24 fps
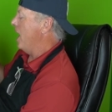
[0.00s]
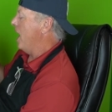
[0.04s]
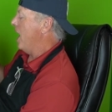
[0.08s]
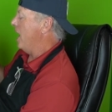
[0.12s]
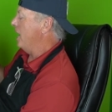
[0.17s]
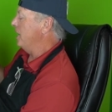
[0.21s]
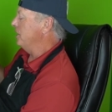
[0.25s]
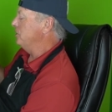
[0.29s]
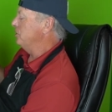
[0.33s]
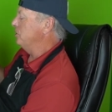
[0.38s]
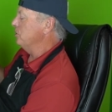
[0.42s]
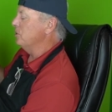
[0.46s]

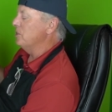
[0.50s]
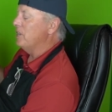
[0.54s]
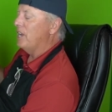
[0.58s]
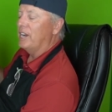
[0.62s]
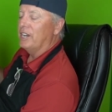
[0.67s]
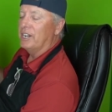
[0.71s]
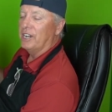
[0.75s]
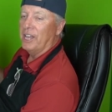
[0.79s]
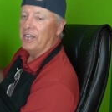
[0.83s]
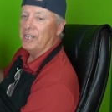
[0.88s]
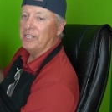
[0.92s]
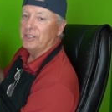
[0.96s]
I do
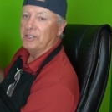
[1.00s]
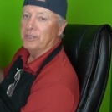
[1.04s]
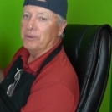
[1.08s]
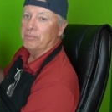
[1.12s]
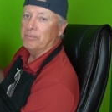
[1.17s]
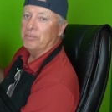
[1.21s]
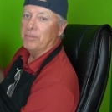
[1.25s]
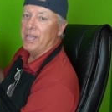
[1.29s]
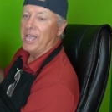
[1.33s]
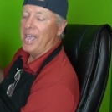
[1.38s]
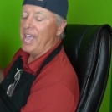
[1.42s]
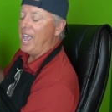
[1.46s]
not like
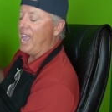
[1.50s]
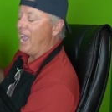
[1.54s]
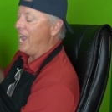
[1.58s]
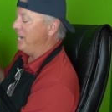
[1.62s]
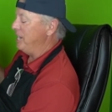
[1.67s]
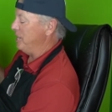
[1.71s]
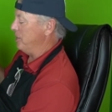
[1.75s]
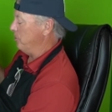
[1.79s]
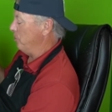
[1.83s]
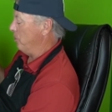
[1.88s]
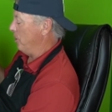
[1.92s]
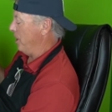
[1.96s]
them
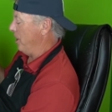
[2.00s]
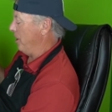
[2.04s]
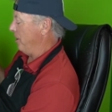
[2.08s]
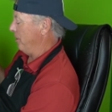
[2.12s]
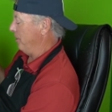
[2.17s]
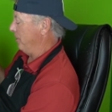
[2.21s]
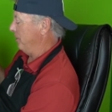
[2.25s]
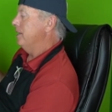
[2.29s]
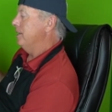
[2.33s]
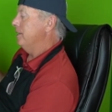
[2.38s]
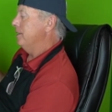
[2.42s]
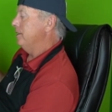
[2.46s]

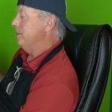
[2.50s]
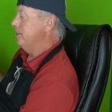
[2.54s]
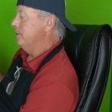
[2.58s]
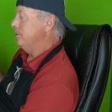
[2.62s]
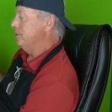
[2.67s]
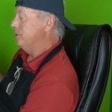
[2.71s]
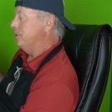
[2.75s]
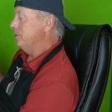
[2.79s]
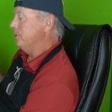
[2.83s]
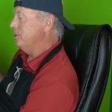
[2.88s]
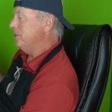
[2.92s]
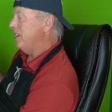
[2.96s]
anywhere. You
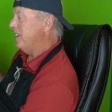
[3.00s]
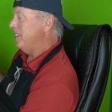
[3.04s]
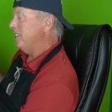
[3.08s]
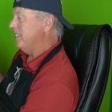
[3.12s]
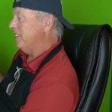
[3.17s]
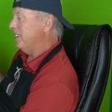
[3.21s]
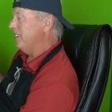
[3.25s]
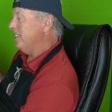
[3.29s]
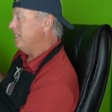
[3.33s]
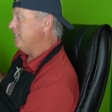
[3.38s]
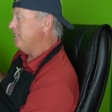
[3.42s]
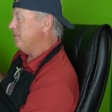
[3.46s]
do not
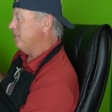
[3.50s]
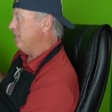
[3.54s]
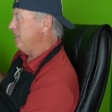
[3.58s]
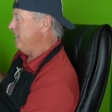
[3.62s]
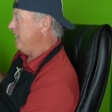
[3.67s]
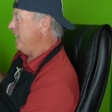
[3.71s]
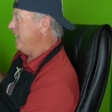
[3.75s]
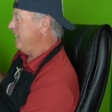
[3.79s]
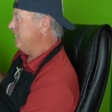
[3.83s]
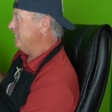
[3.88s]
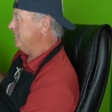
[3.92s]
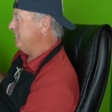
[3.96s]
like green
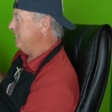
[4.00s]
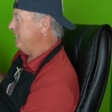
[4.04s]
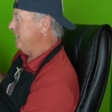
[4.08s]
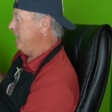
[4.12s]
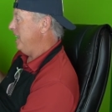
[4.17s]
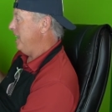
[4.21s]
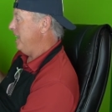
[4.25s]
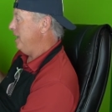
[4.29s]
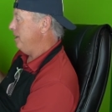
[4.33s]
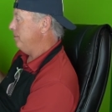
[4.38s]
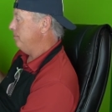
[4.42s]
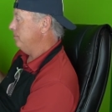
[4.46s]
eggs and
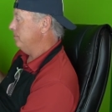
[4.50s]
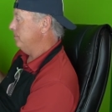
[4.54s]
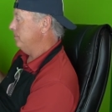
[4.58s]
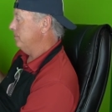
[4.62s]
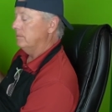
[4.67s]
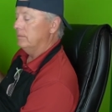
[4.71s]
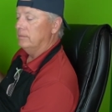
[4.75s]
ham?